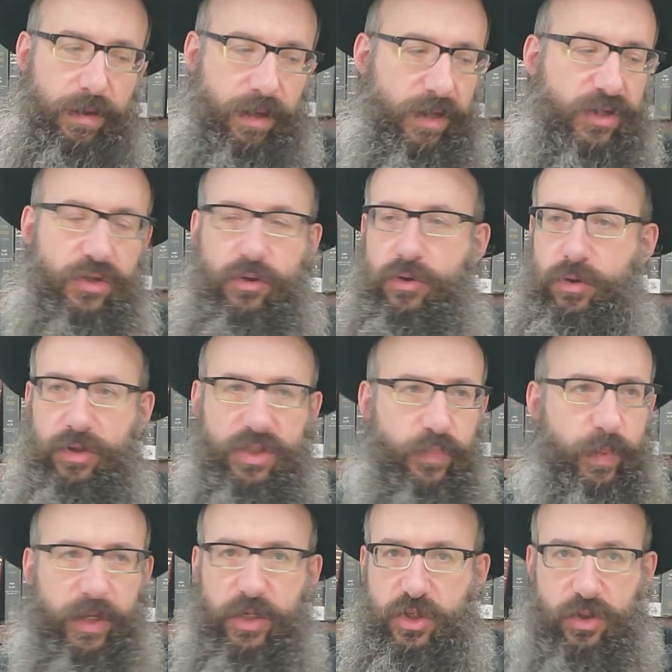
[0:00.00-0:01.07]
external
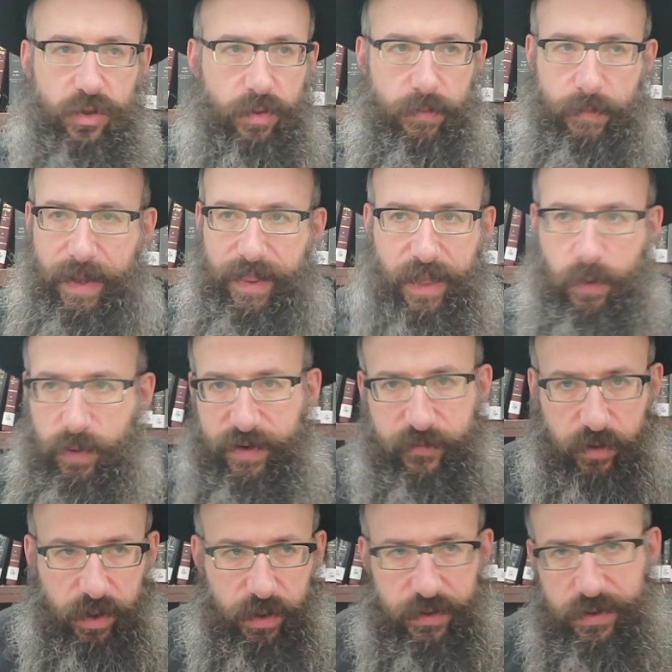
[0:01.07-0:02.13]
speech, melech, whatever
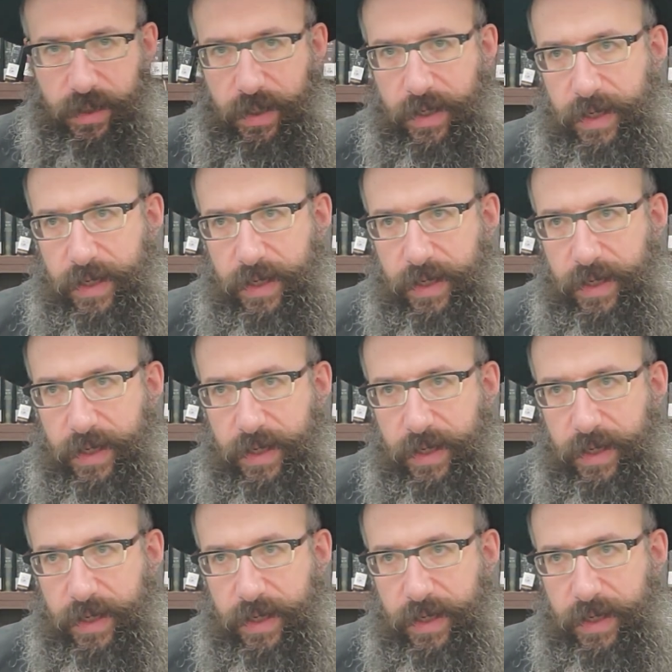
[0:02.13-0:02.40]
it is.